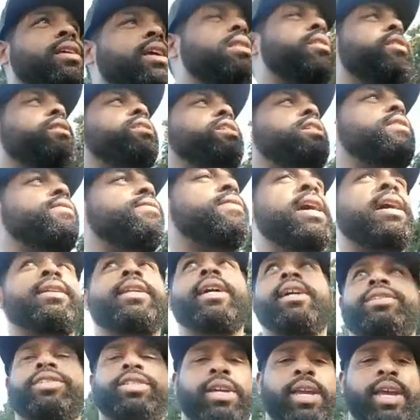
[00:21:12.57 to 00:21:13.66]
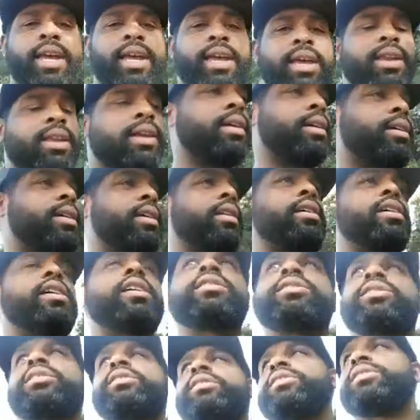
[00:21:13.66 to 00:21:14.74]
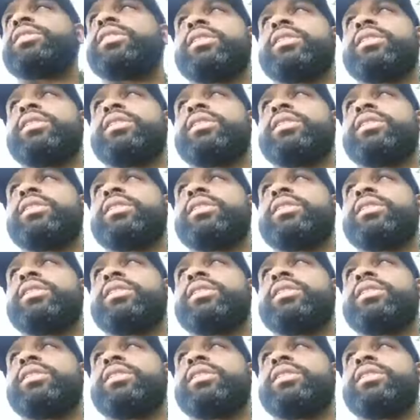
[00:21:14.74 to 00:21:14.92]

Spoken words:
getting your teeth knocked out your head and concussions